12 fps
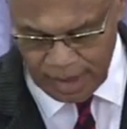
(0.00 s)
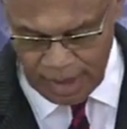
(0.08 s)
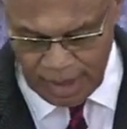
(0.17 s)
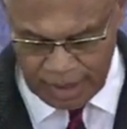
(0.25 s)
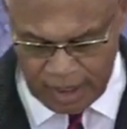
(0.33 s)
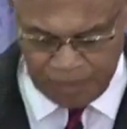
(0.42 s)

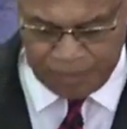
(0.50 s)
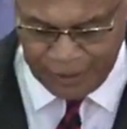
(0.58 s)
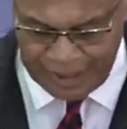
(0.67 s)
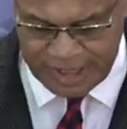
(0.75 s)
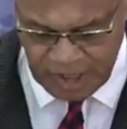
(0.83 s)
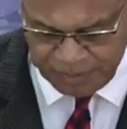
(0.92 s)
the
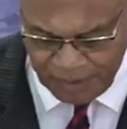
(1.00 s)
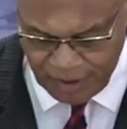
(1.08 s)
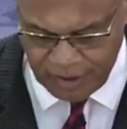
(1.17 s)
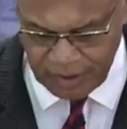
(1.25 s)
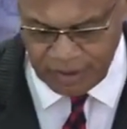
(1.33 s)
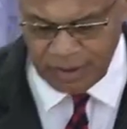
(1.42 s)

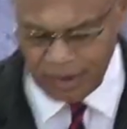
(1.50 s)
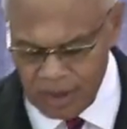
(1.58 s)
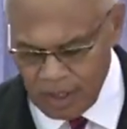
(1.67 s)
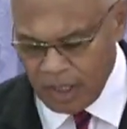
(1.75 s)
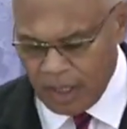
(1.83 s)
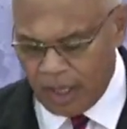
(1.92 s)
principle
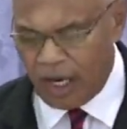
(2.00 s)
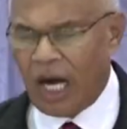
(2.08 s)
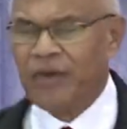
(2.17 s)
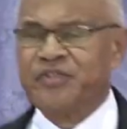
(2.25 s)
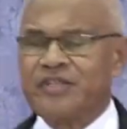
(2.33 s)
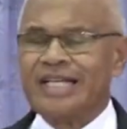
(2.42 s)

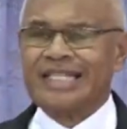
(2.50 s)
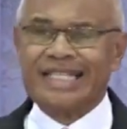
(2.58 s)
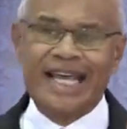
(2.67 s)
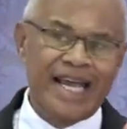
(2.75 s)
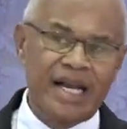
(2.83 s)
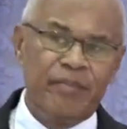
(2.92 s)
of
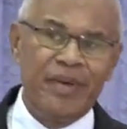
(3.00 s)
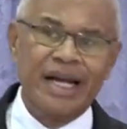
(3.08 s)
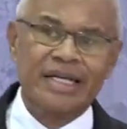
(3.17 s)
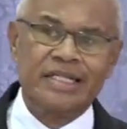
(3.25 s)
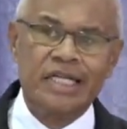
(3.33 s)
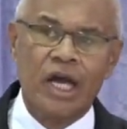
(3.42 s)

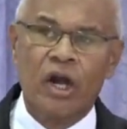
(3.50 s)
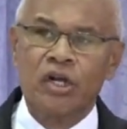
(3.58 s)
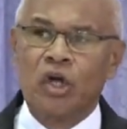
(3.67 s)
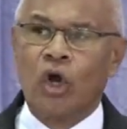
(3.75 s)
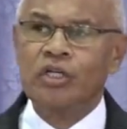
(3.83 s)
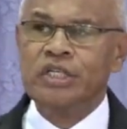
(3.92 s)
sustainability and
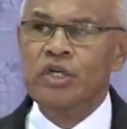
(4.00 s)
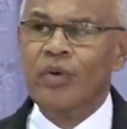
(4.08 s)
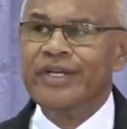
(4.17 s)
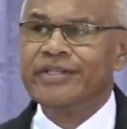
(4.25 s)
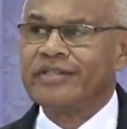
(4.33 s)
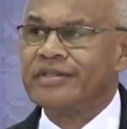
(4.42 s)

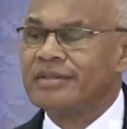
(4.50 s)
continuation.